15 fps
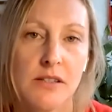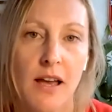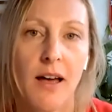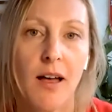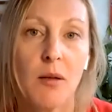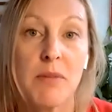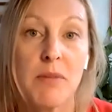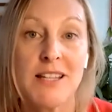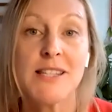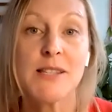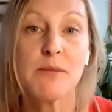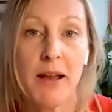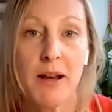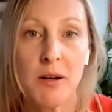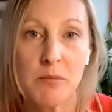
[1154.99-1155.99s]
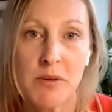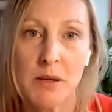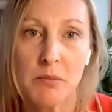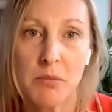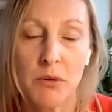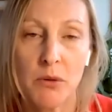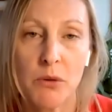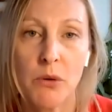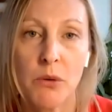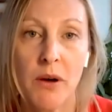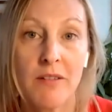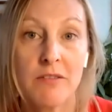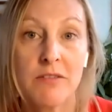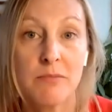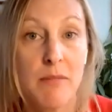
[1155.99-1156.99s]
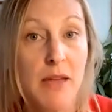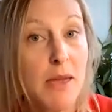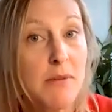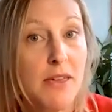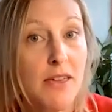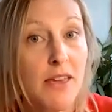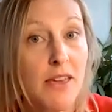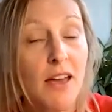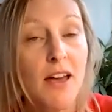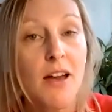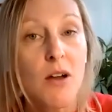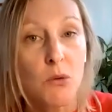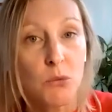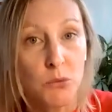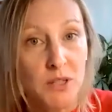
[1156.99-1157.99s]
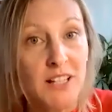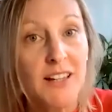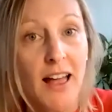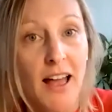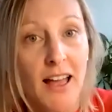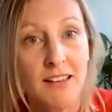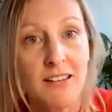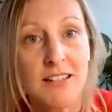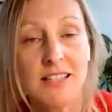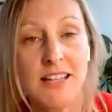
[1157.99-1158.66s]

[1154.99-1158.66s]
help inspire people who have maybe realized,